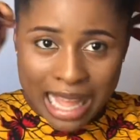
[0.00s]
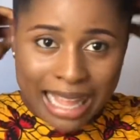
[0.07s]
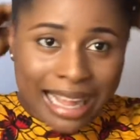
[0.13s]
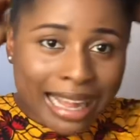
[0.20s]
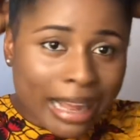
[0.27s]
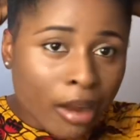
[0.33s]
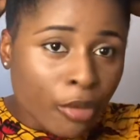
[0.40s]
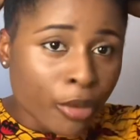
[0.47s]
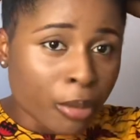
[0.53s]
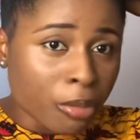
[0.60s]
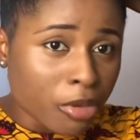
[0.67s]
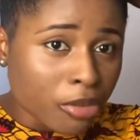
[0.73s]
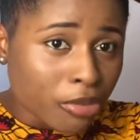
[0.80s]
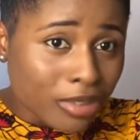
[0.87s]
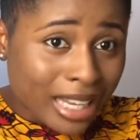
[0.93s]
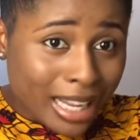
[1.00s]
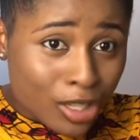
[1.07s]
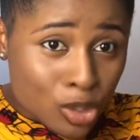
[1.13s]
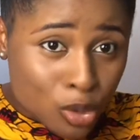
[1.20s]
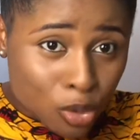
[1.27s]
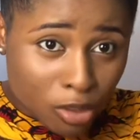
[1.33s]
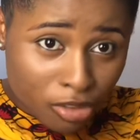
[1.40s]
I remove like
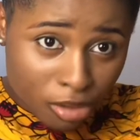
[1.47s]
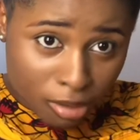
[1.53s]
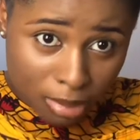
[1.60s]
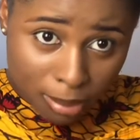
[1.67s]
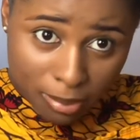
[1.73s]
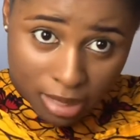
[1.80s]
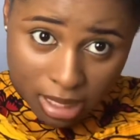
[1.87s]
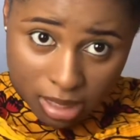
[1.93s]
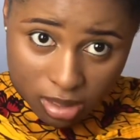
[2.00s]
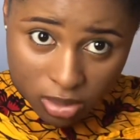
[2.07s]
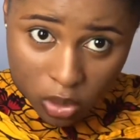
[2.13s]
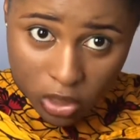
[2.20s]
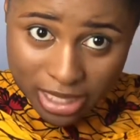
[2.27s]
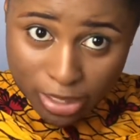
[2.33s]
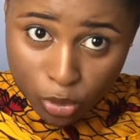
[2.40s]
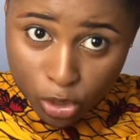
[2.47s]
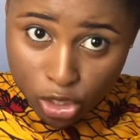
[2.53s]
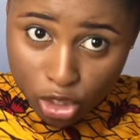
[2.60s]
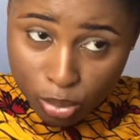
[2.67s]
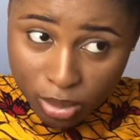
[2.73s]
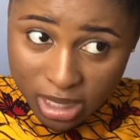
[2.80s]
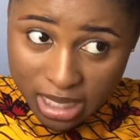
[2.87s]
2 of the rubber bands because I don't want it to
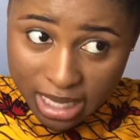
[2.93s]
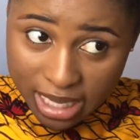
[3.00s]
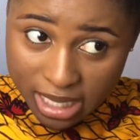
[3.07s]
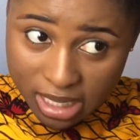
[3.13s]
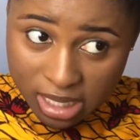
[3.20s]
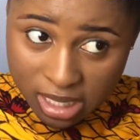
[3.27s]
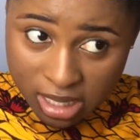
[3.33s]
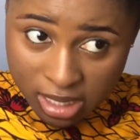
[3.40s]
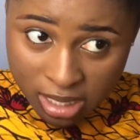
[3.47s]
be tight.